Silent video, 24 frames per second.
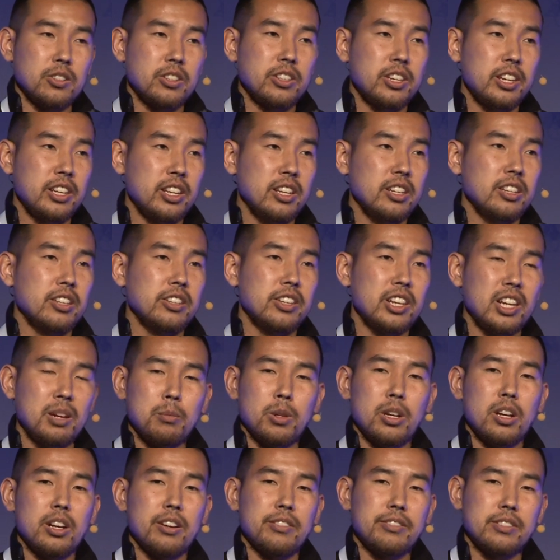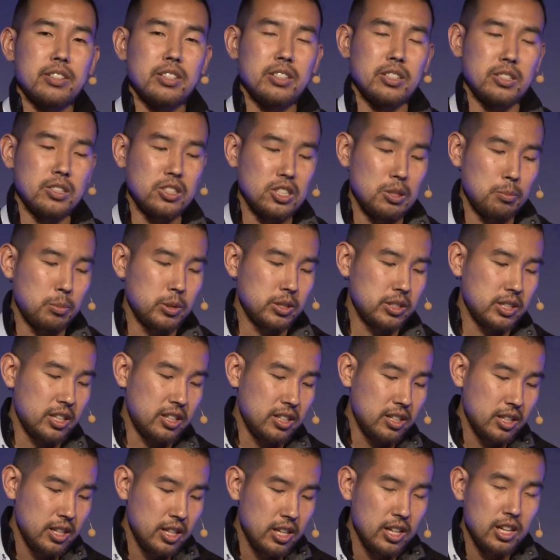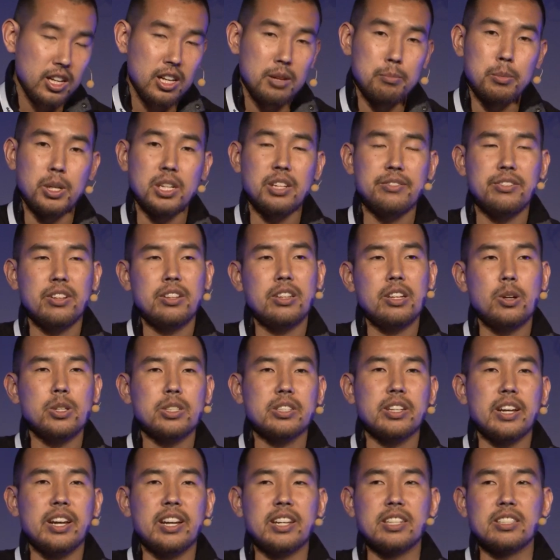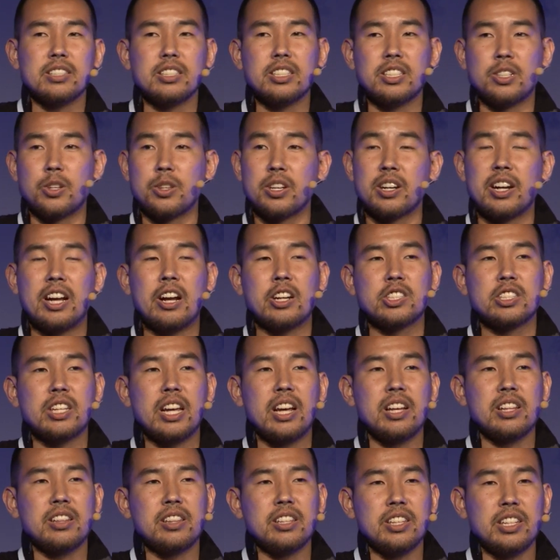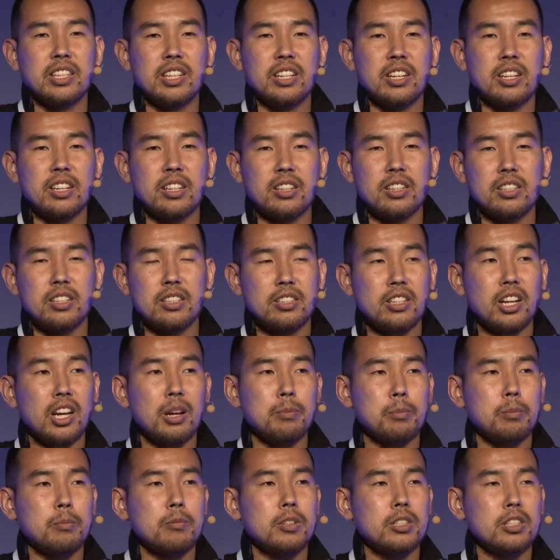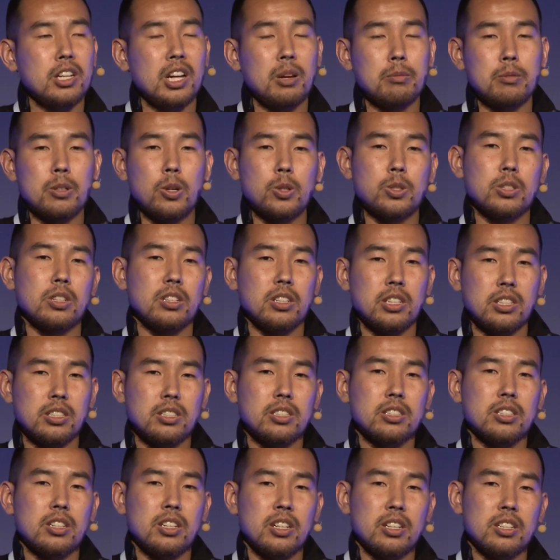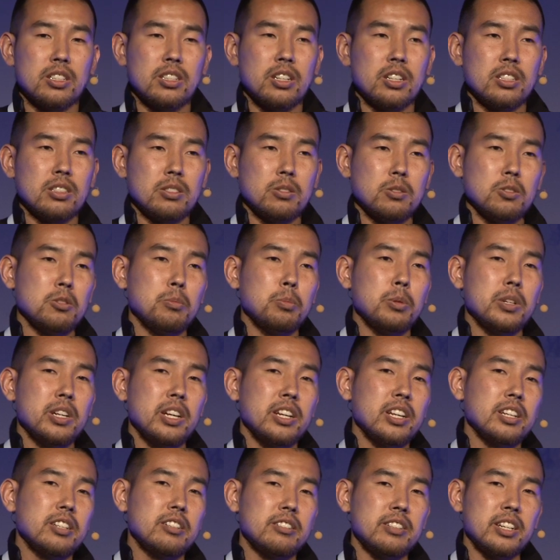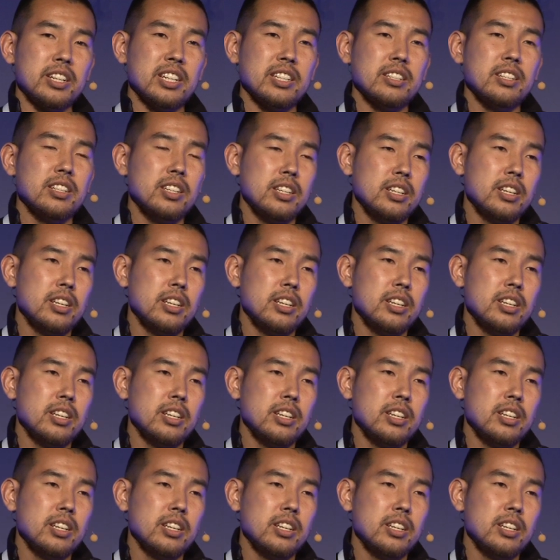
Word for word: King, Gameloft, Supercell. But even those guys, they're outside the top grossing list on Google Play, right?